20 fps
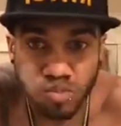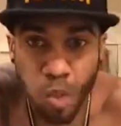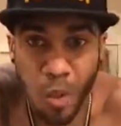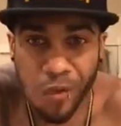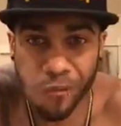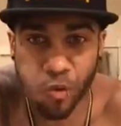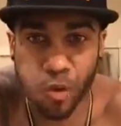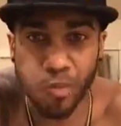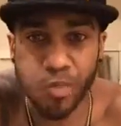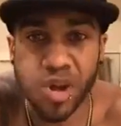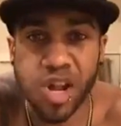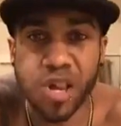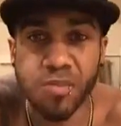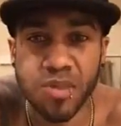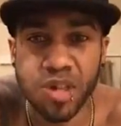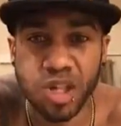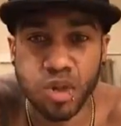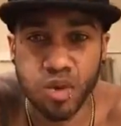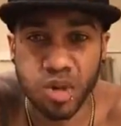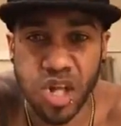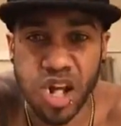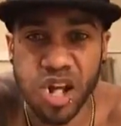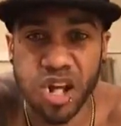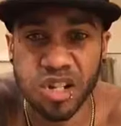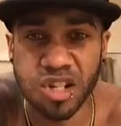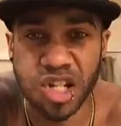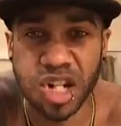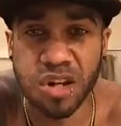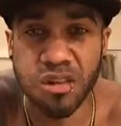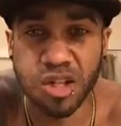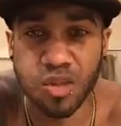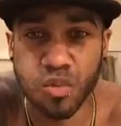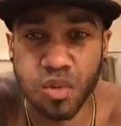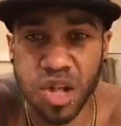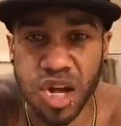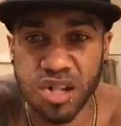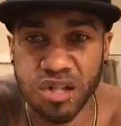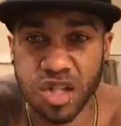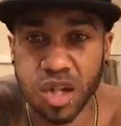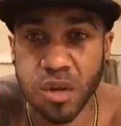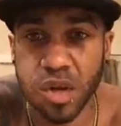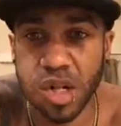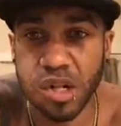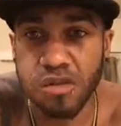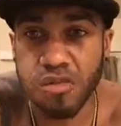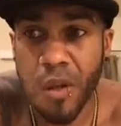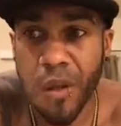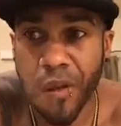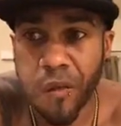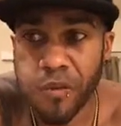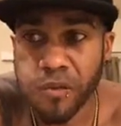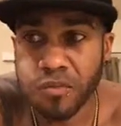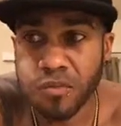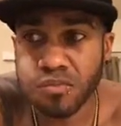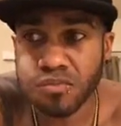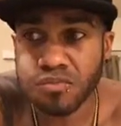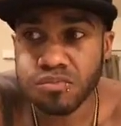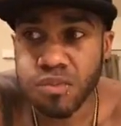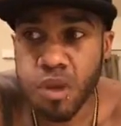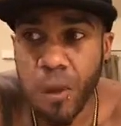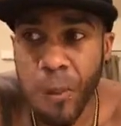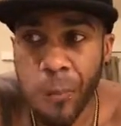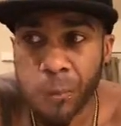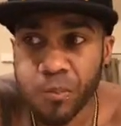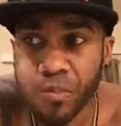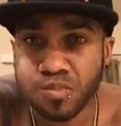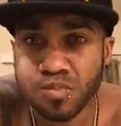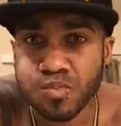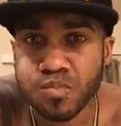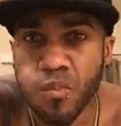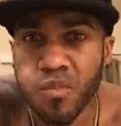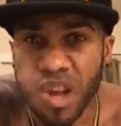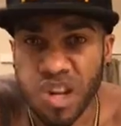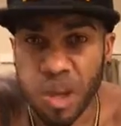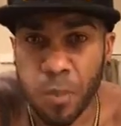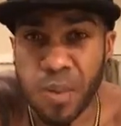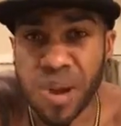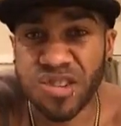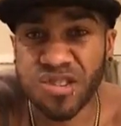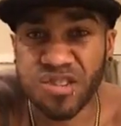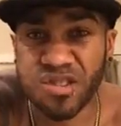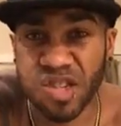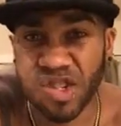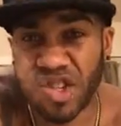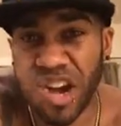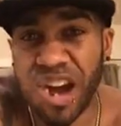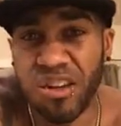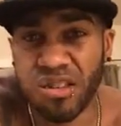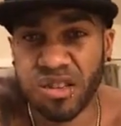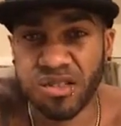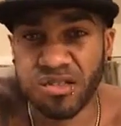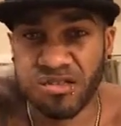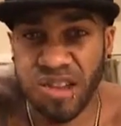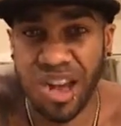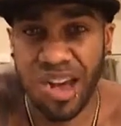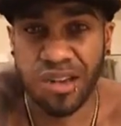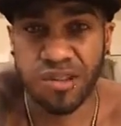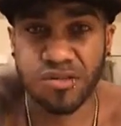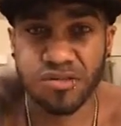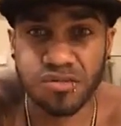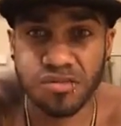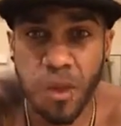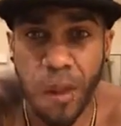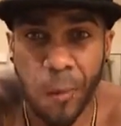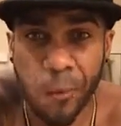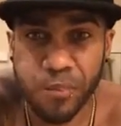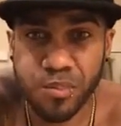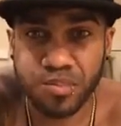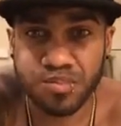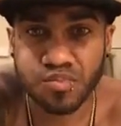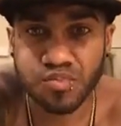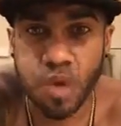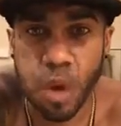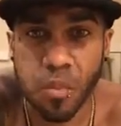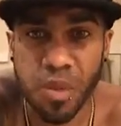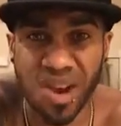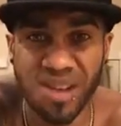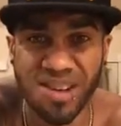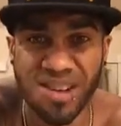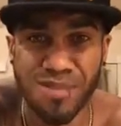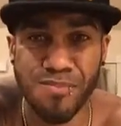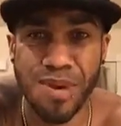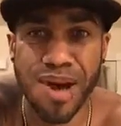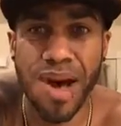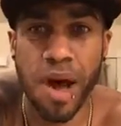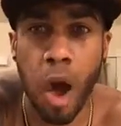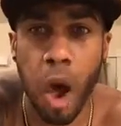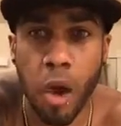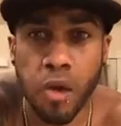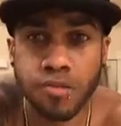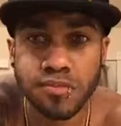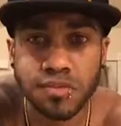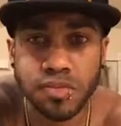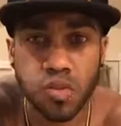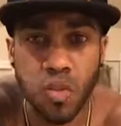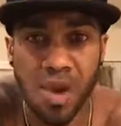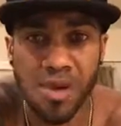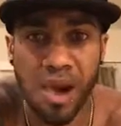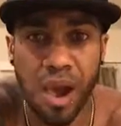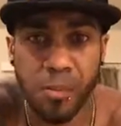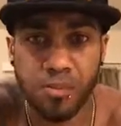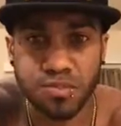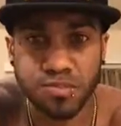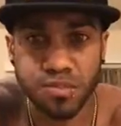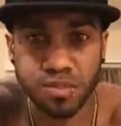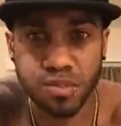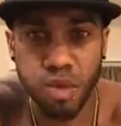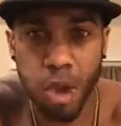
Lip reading: If you paid me to do an eating challenge, would I do it? It depends on the challenge, yeah. Make it like a bet. Why not?